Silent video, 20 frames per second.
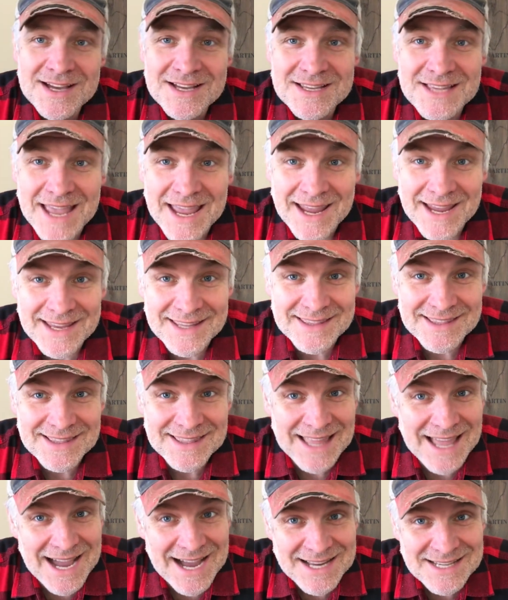And
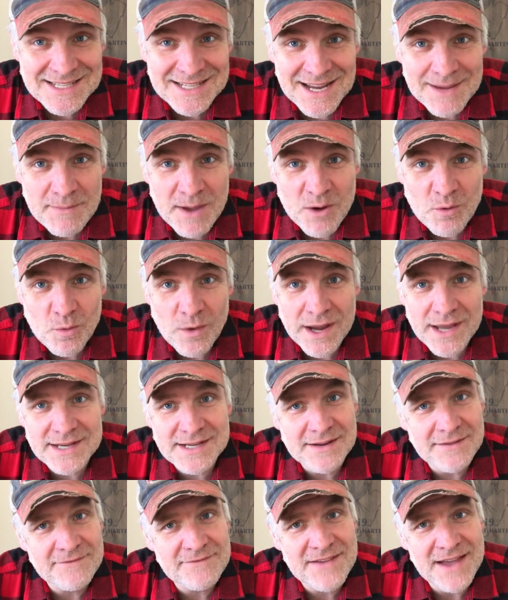last time I went,
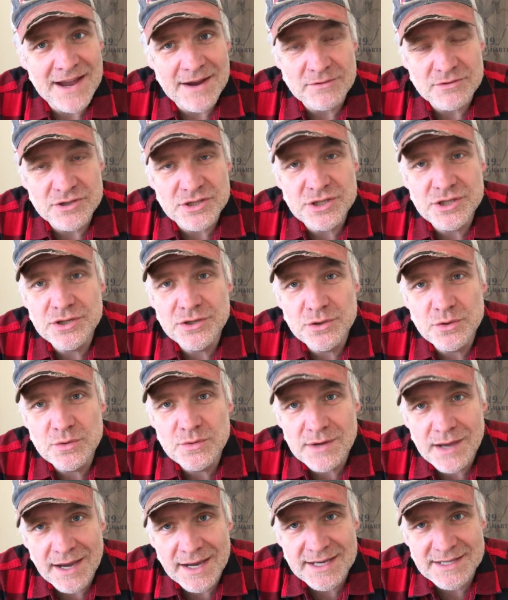I found two
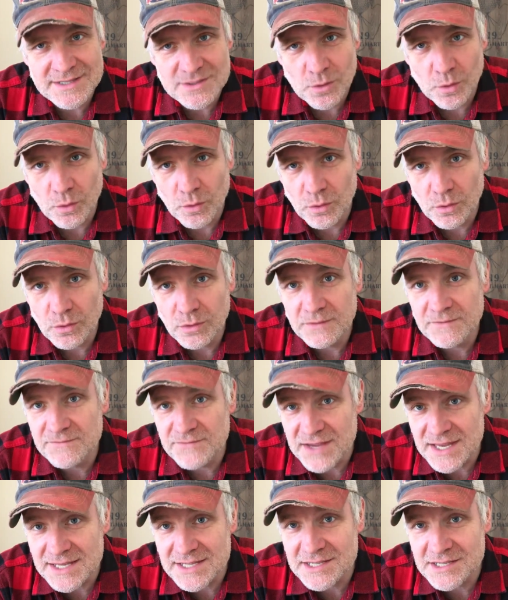nice old
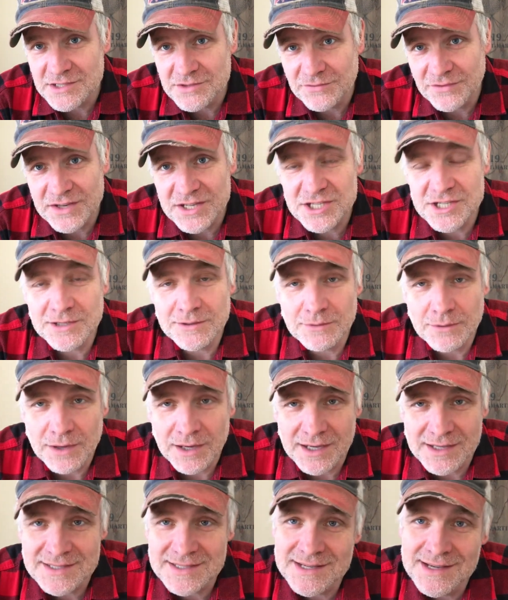vintage fishing
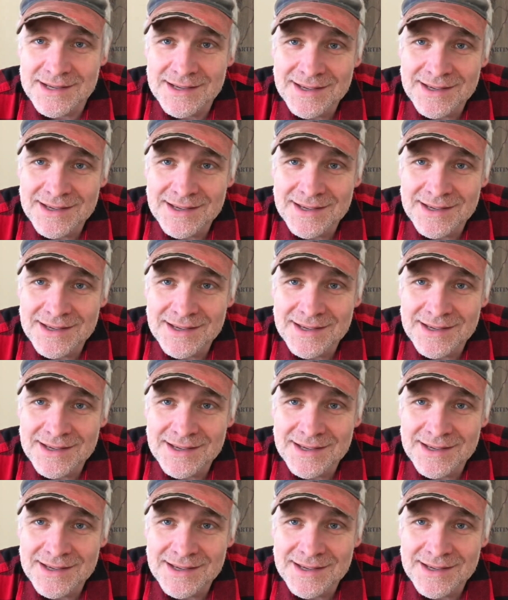rods.